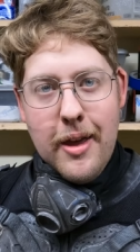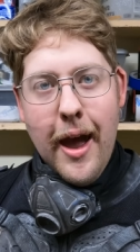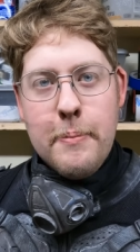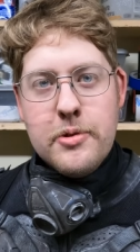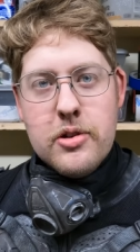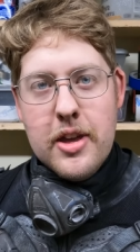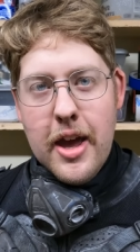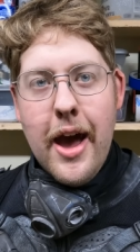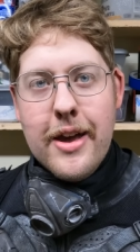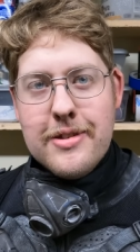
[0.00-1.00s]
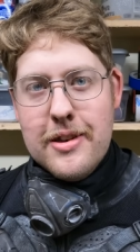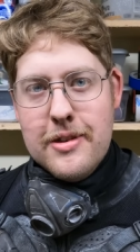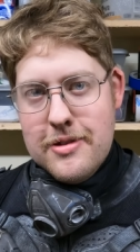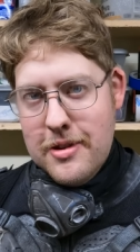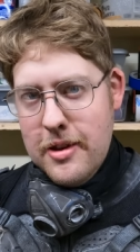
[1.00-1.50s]
capture the
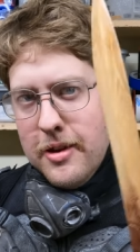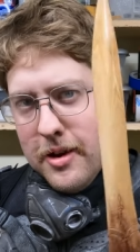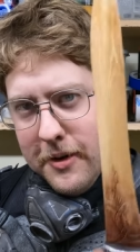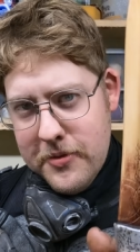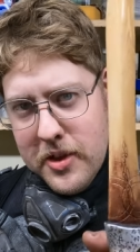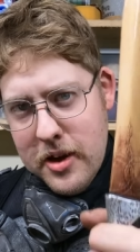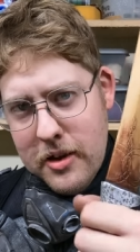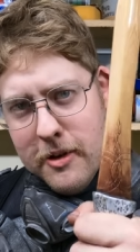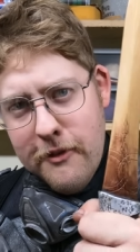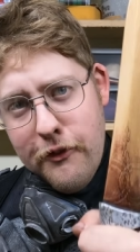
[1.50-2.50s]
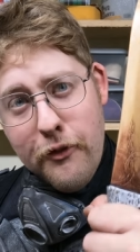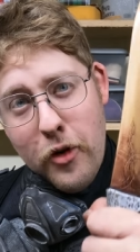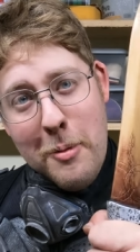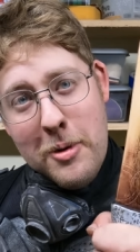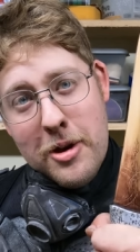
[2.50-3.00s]
essence of the
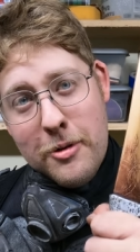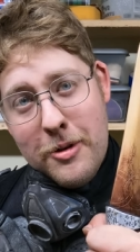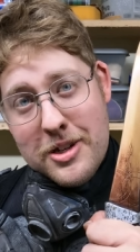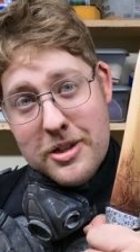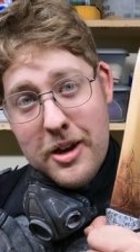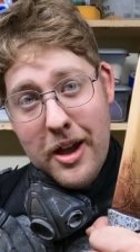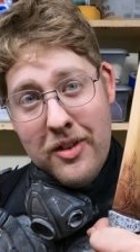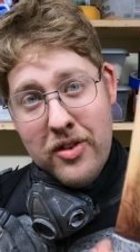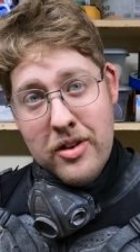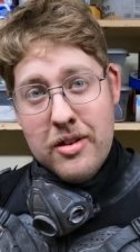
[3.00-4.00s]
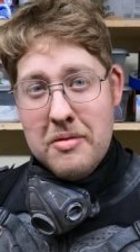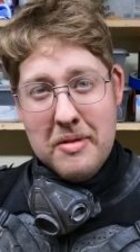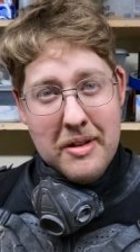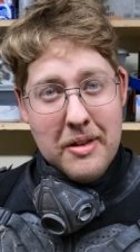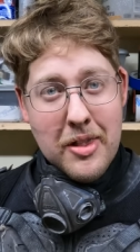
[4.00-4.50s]
Fremen crysknife?
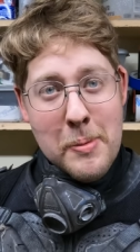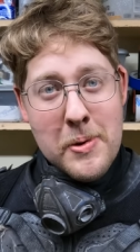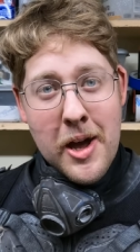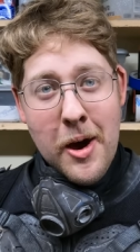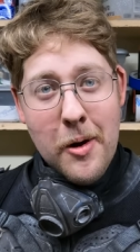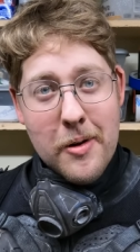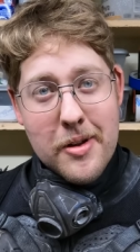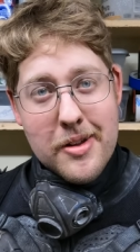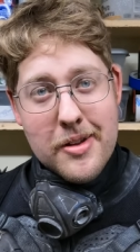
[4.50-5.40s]
Let me know.